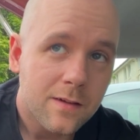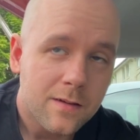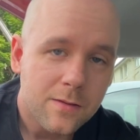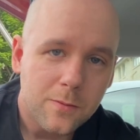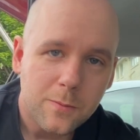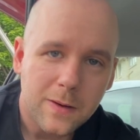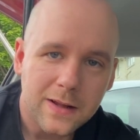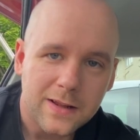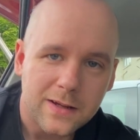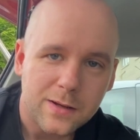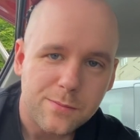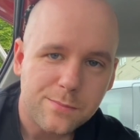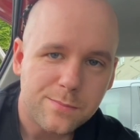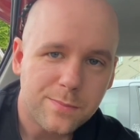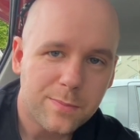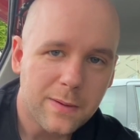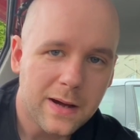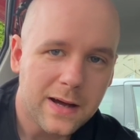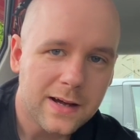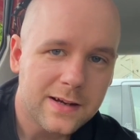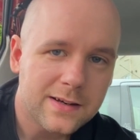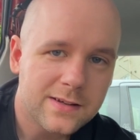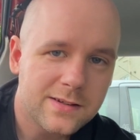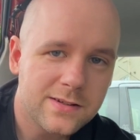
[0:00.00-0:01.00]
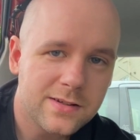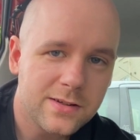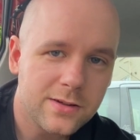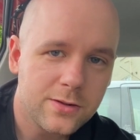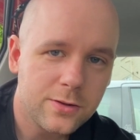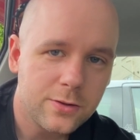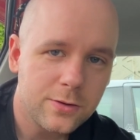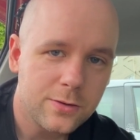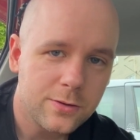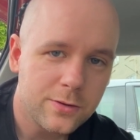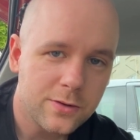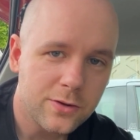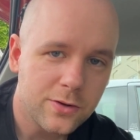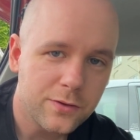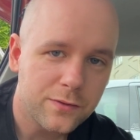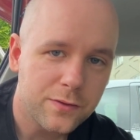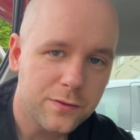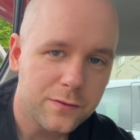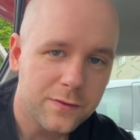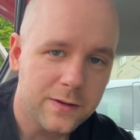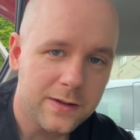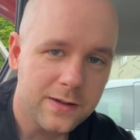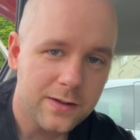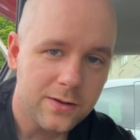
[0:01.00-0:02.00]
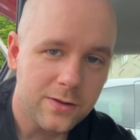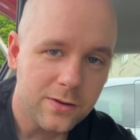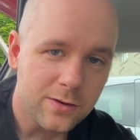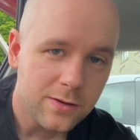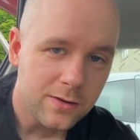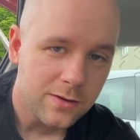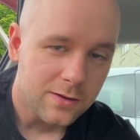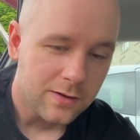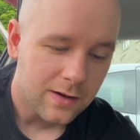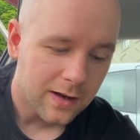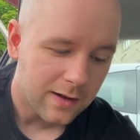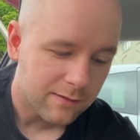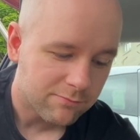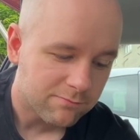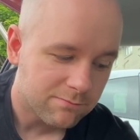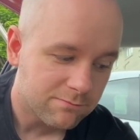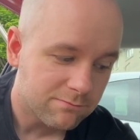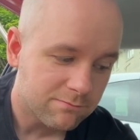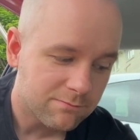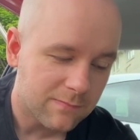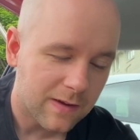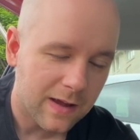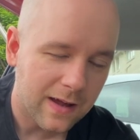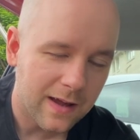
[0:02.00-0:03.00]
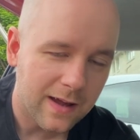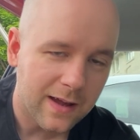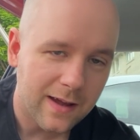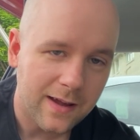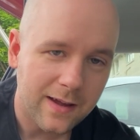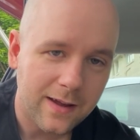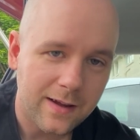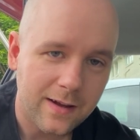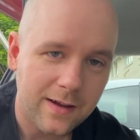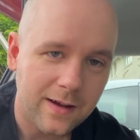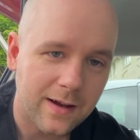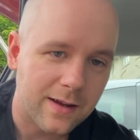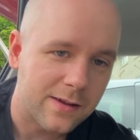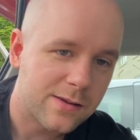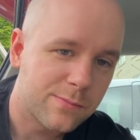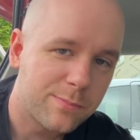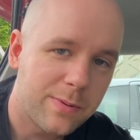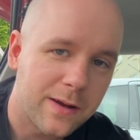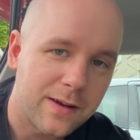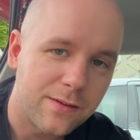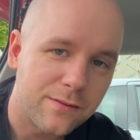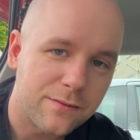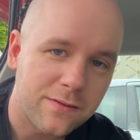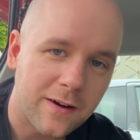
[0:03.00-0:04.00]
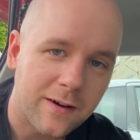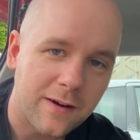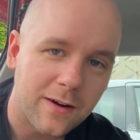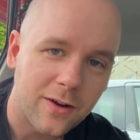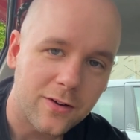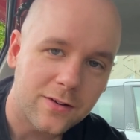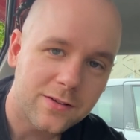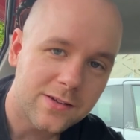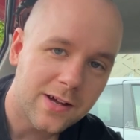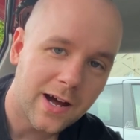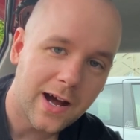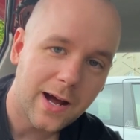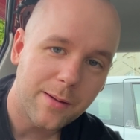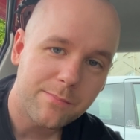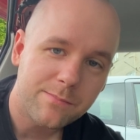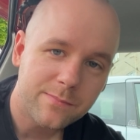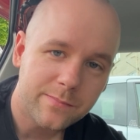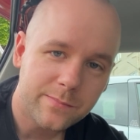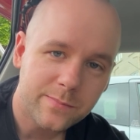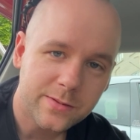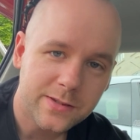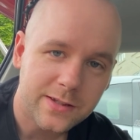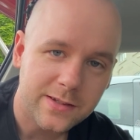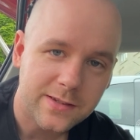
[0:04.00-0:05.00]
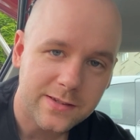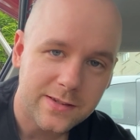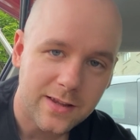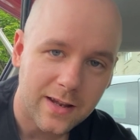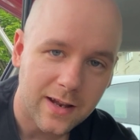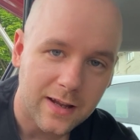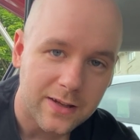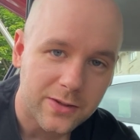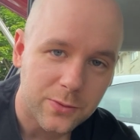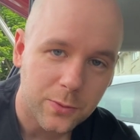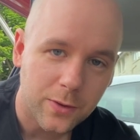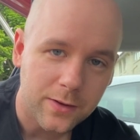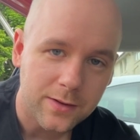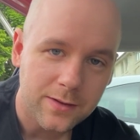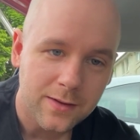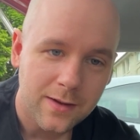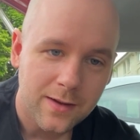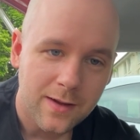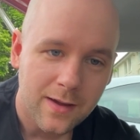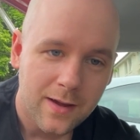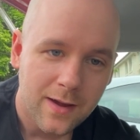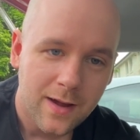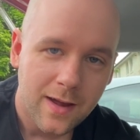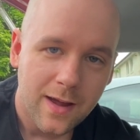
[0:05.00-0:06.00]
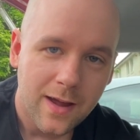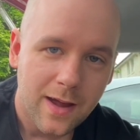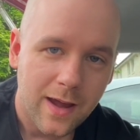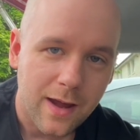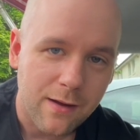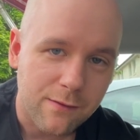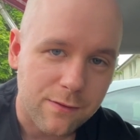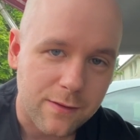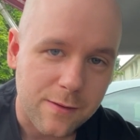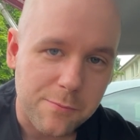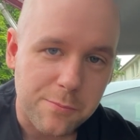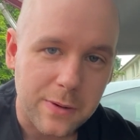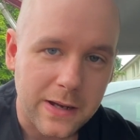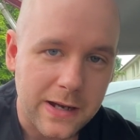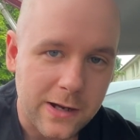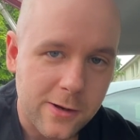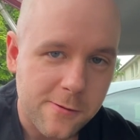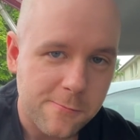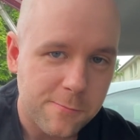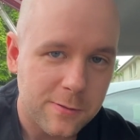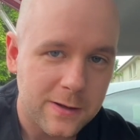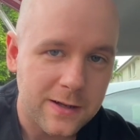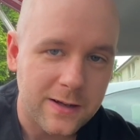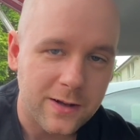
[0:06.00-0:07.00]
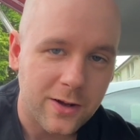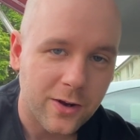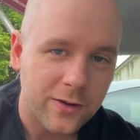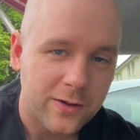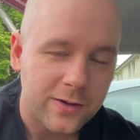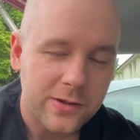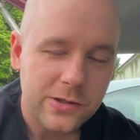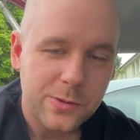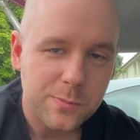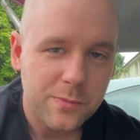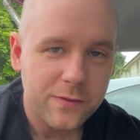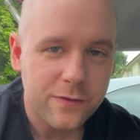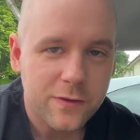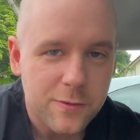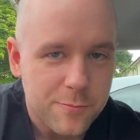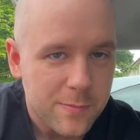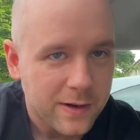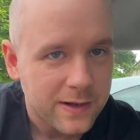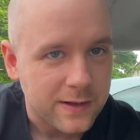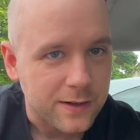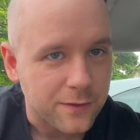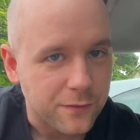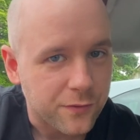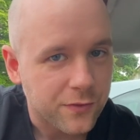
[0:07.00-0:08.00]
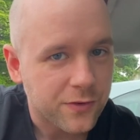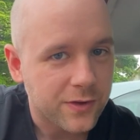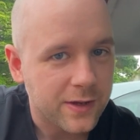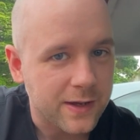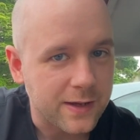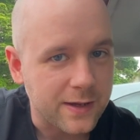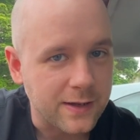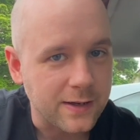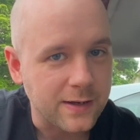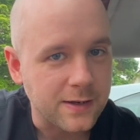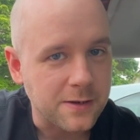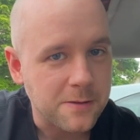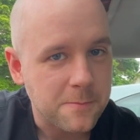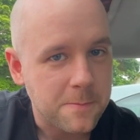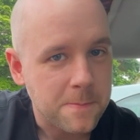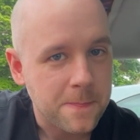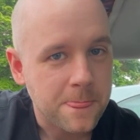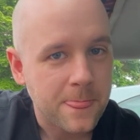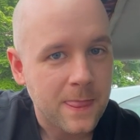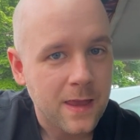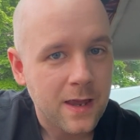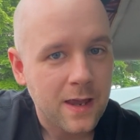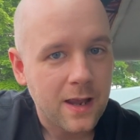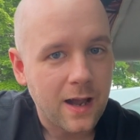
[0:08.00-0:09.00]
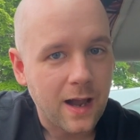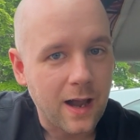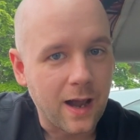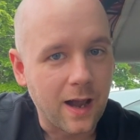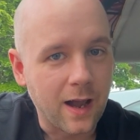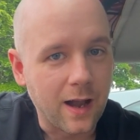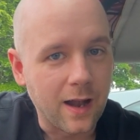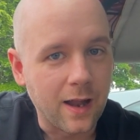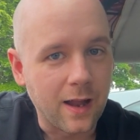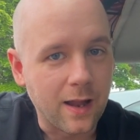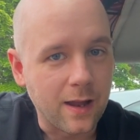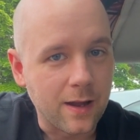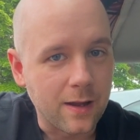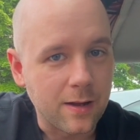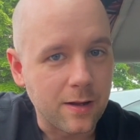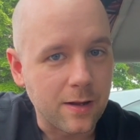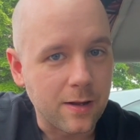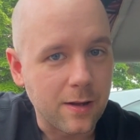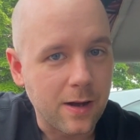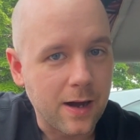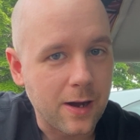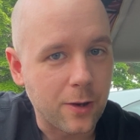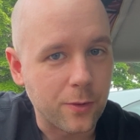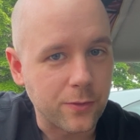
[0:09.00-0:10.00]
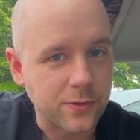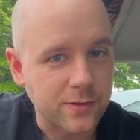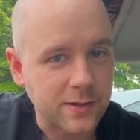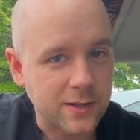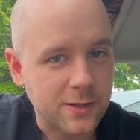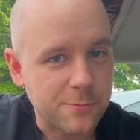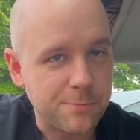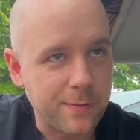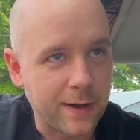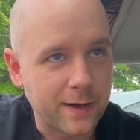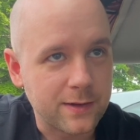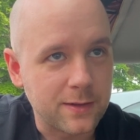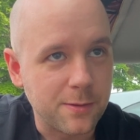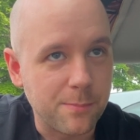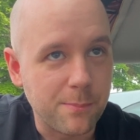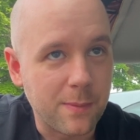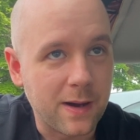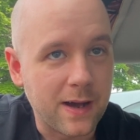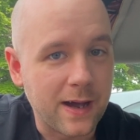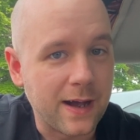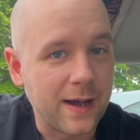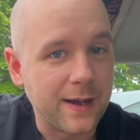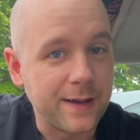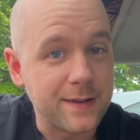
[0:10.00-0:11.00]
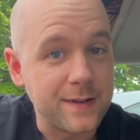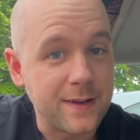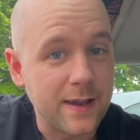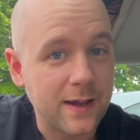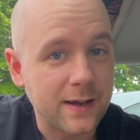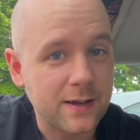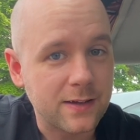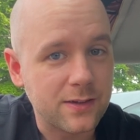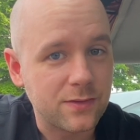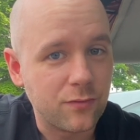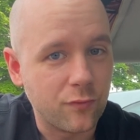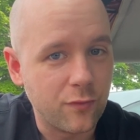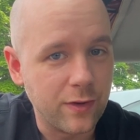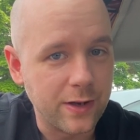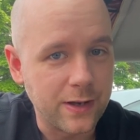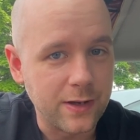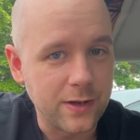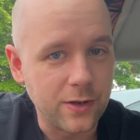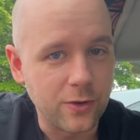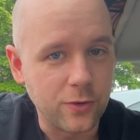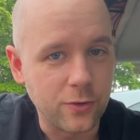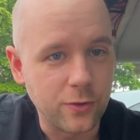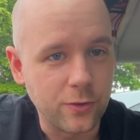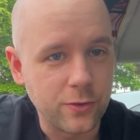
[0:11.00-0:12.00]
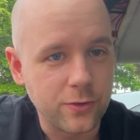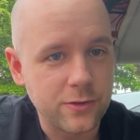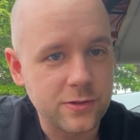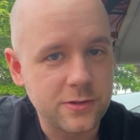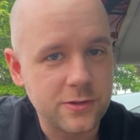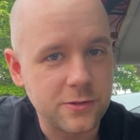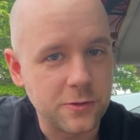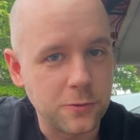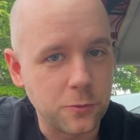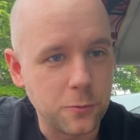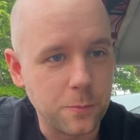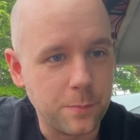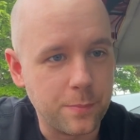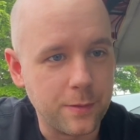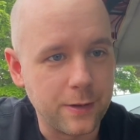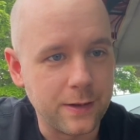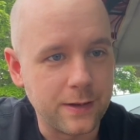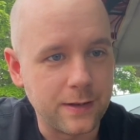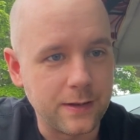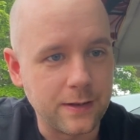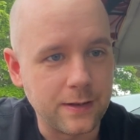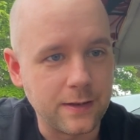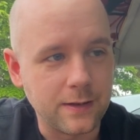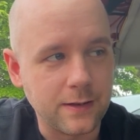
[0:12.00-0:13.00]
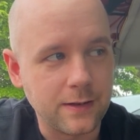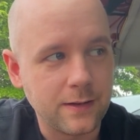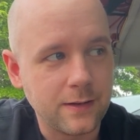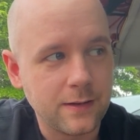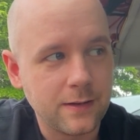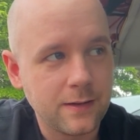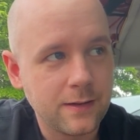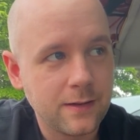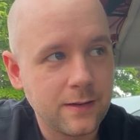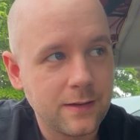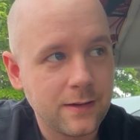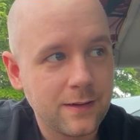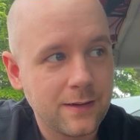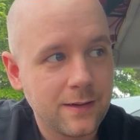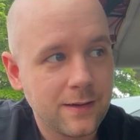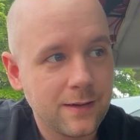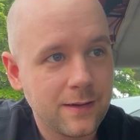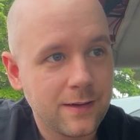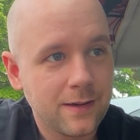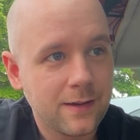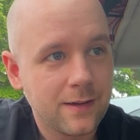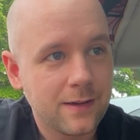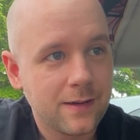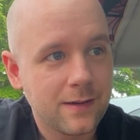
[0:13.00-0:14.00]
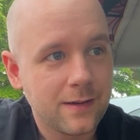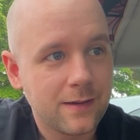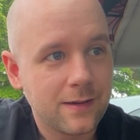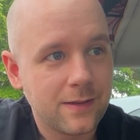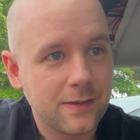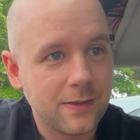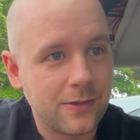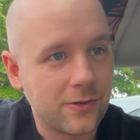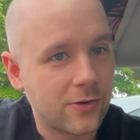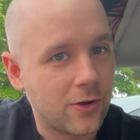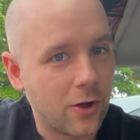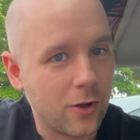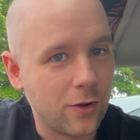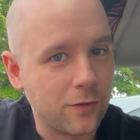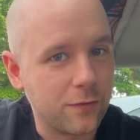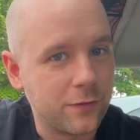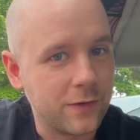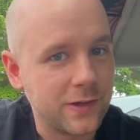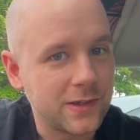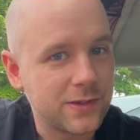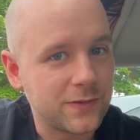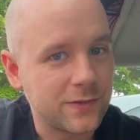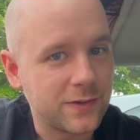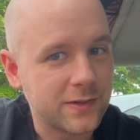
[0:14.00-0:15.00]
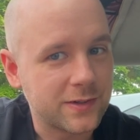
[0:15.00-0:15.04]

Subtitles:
Welcome back to another video. It's been a very long time since the last one. If I'm being completely honest, some of you might have seen I was expecting my next video to be the golf is for